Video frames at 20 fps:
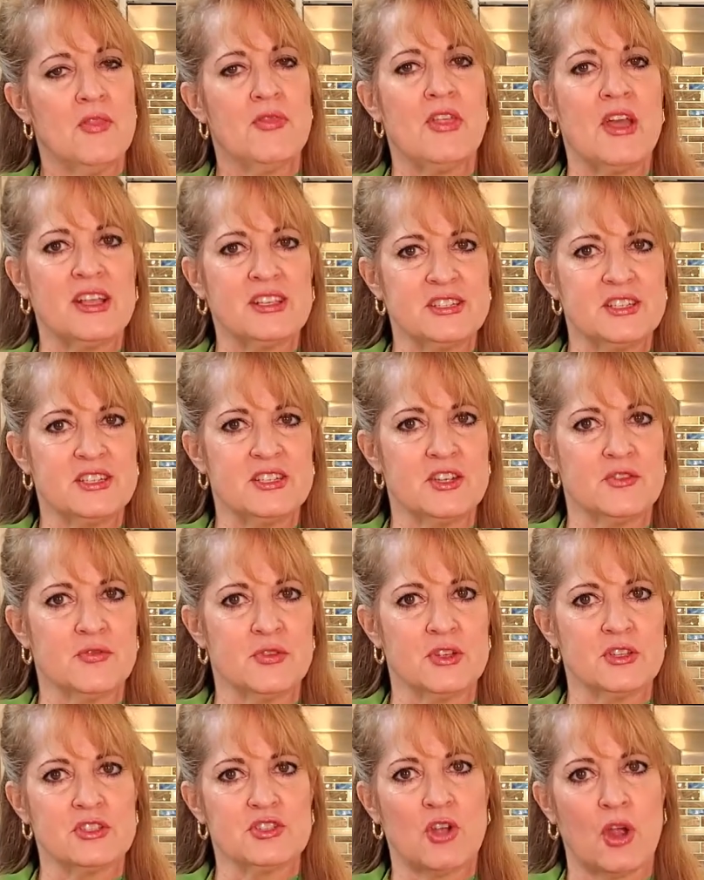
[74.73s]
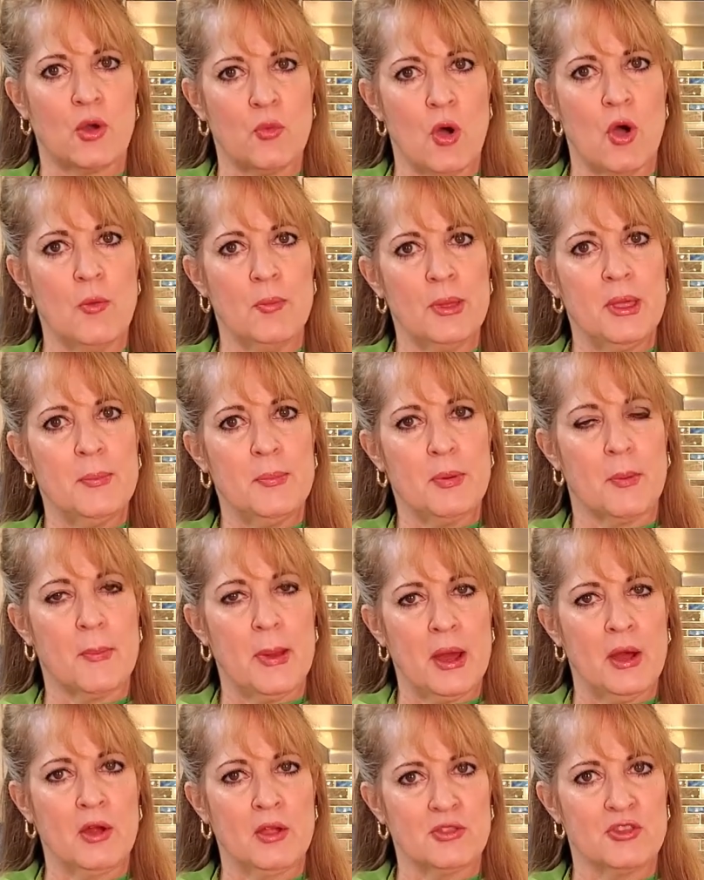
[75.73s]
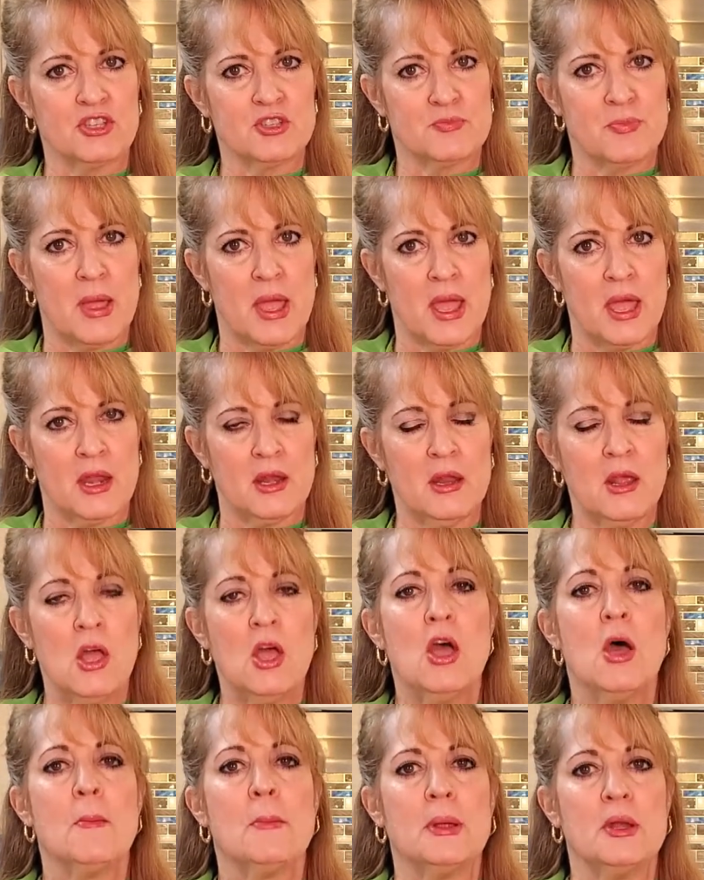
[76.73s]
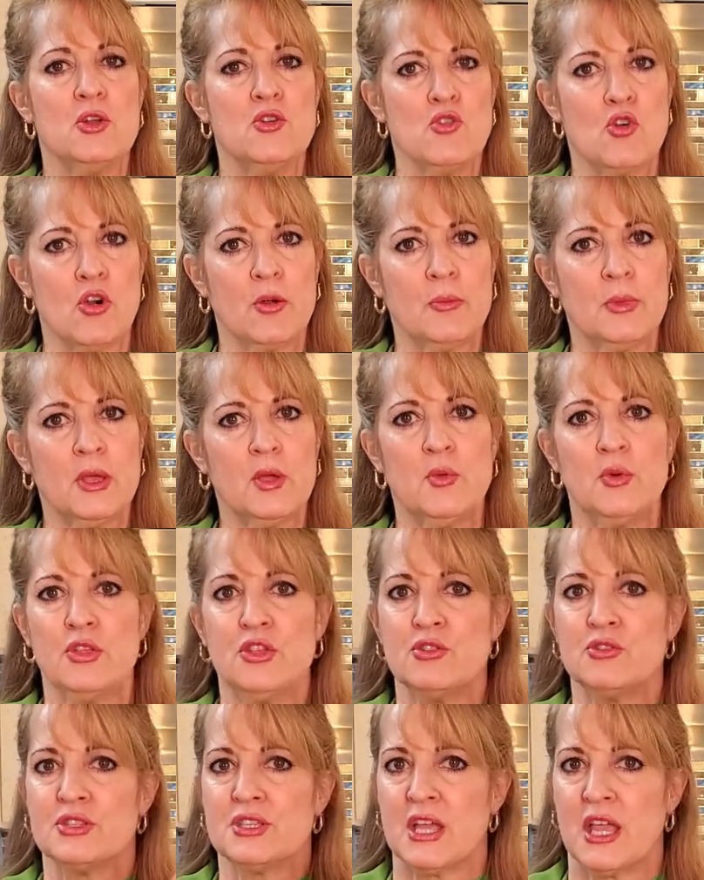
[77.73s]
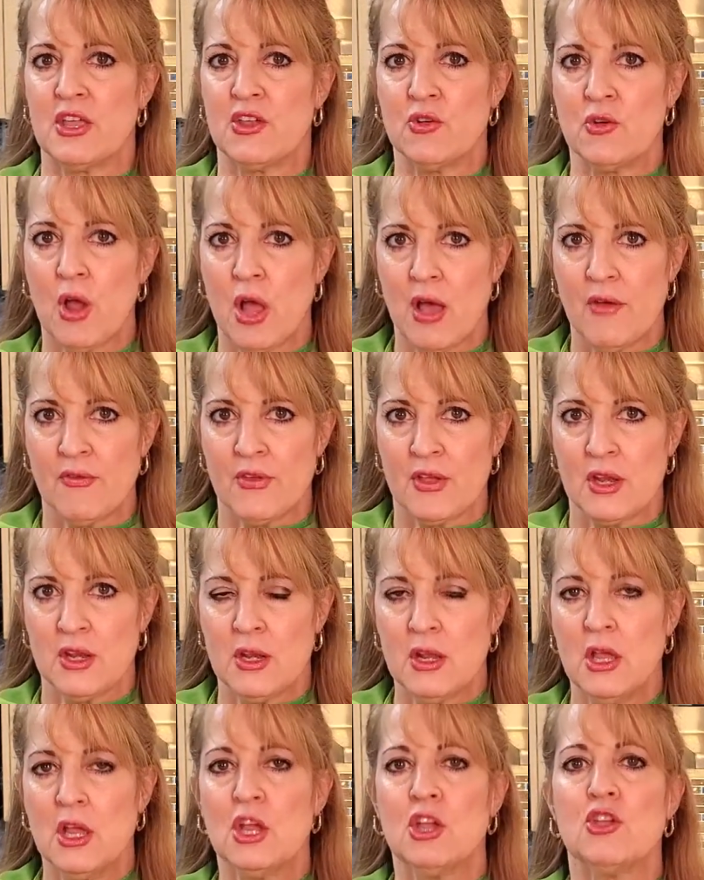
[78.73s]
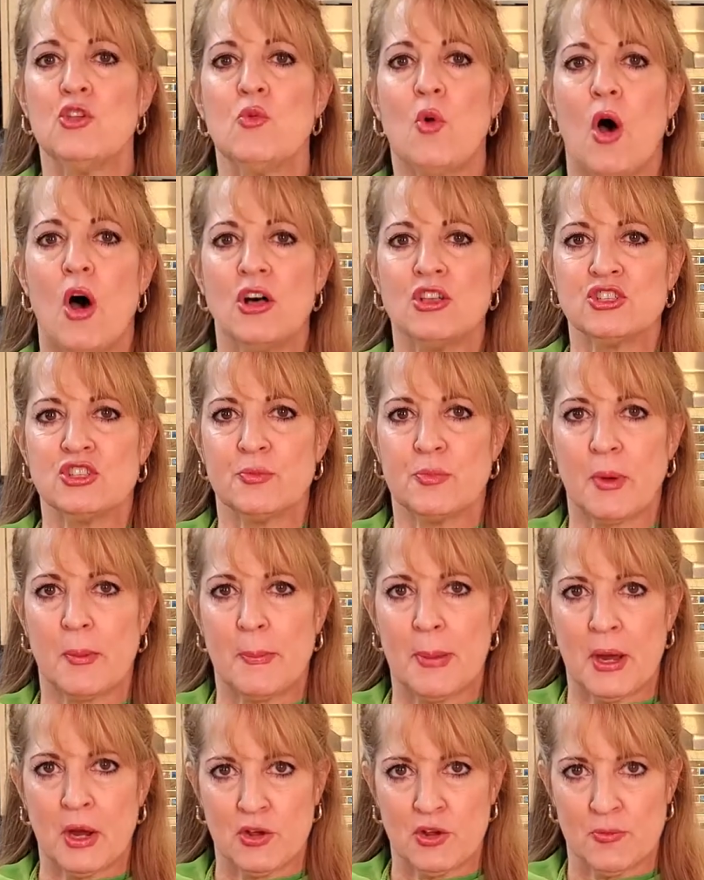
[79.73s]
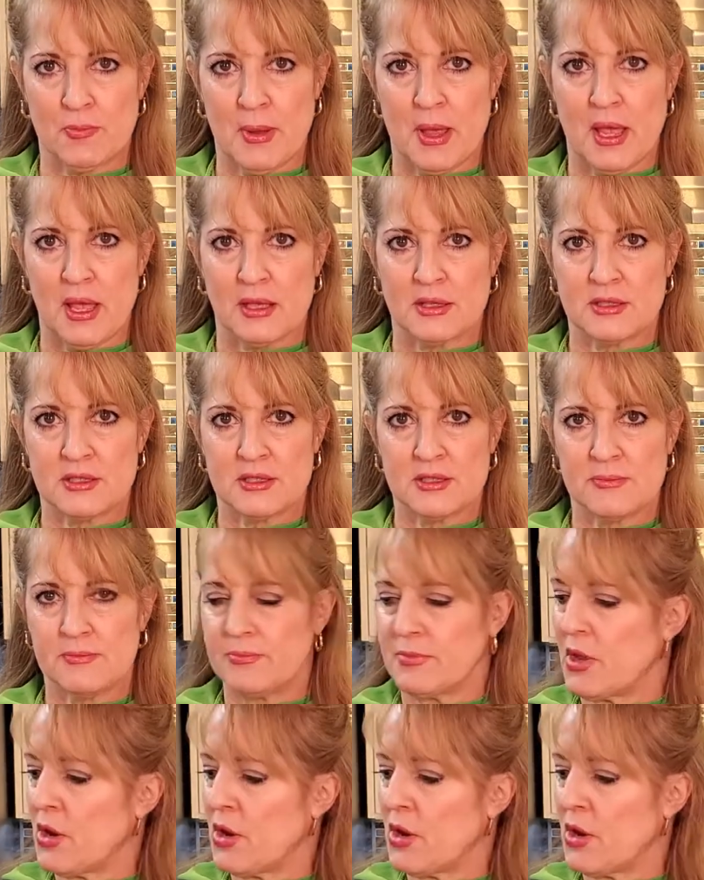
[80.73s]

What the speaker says: That's the difference. So I won't be preparing this pan, but normally when you set your oven, you also prepare your pans.